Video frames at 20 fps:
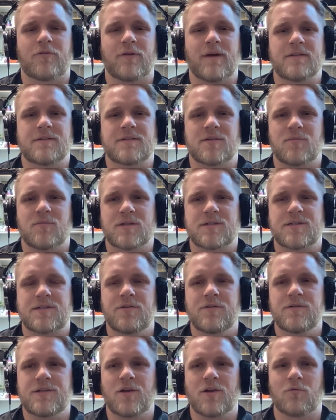around so much
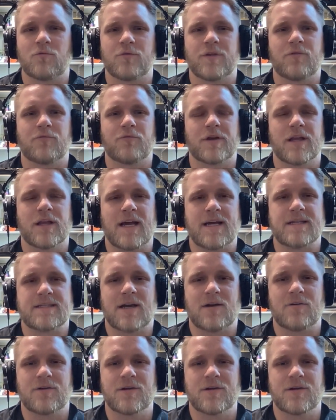too is you don't really realize how